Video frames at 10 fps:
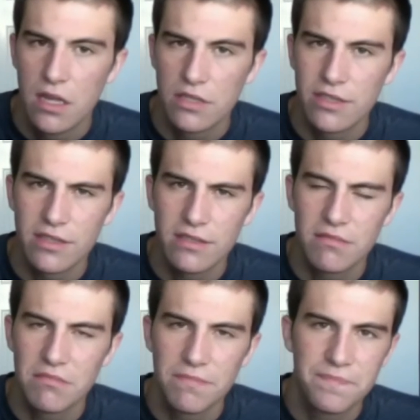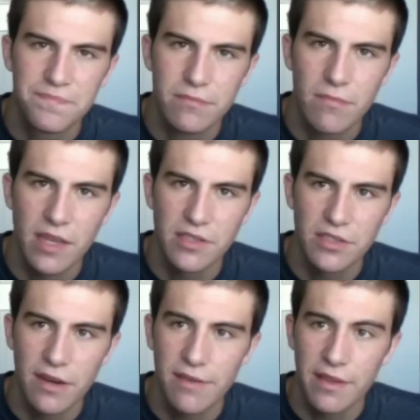just making
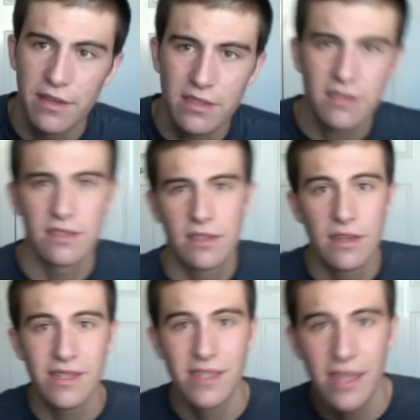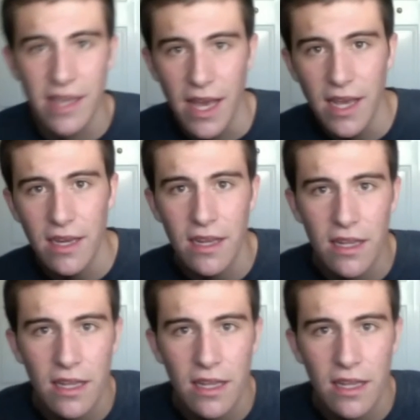sure everything looks as good as it can.